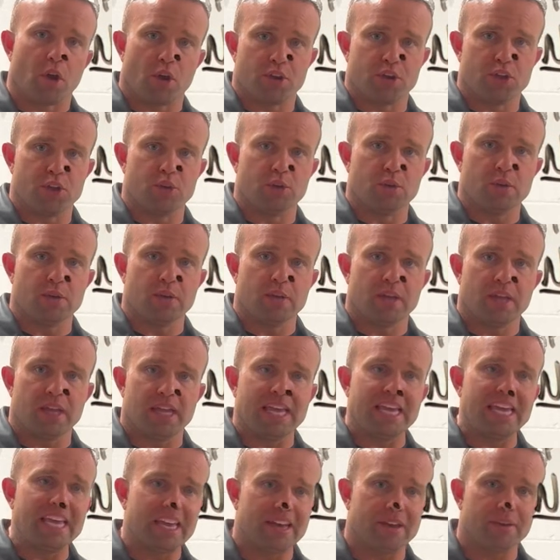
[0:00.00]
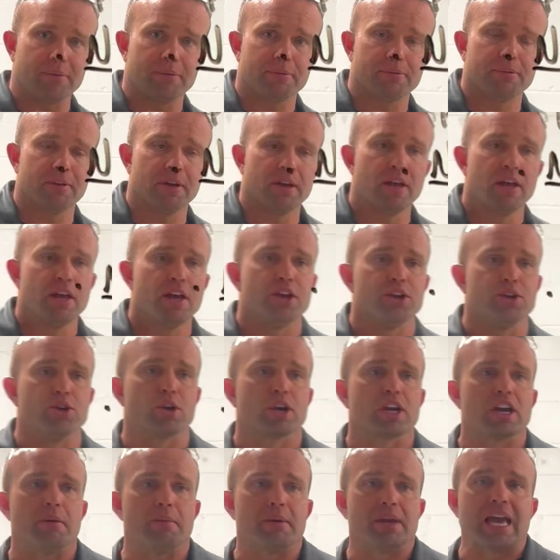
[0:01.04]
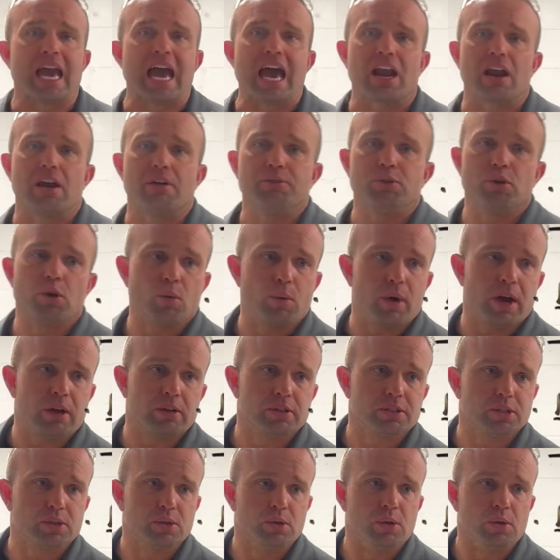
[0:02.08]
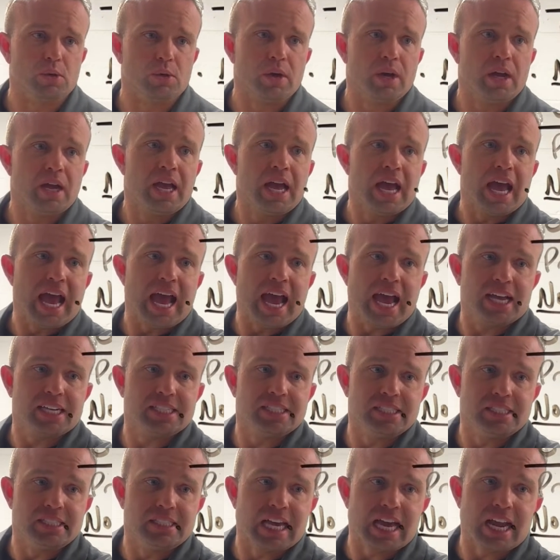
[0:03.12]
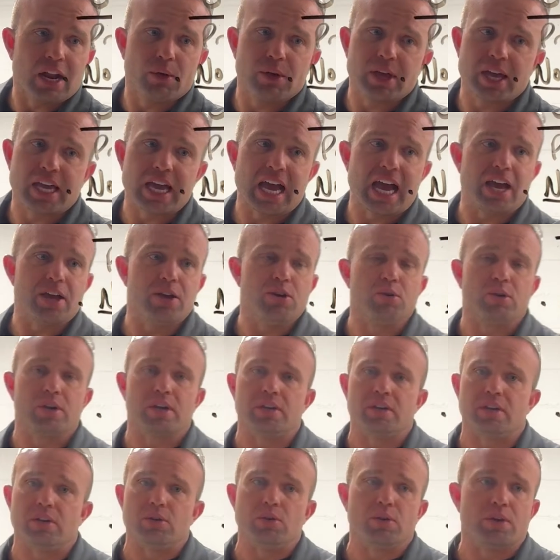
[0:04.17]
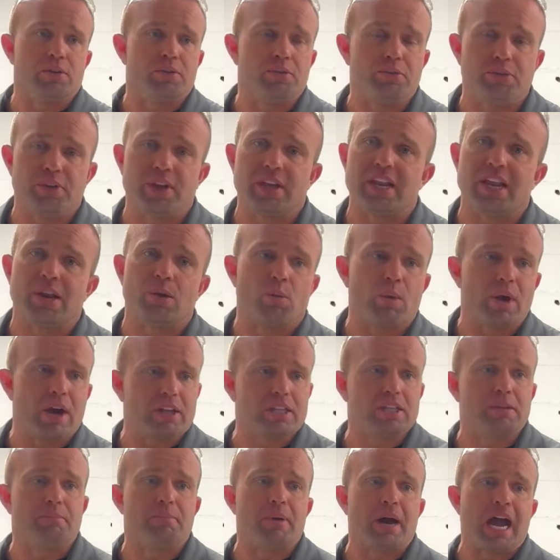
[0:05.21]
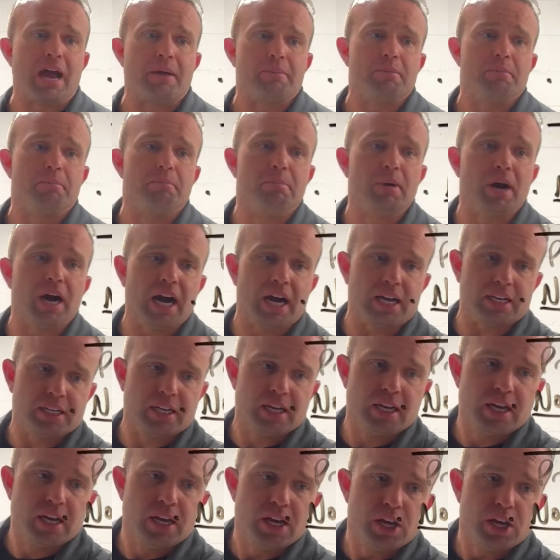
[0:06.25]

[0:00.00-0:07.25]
are you if you're coming out of your weld school as not only a guy who can fit and weld the pipe, but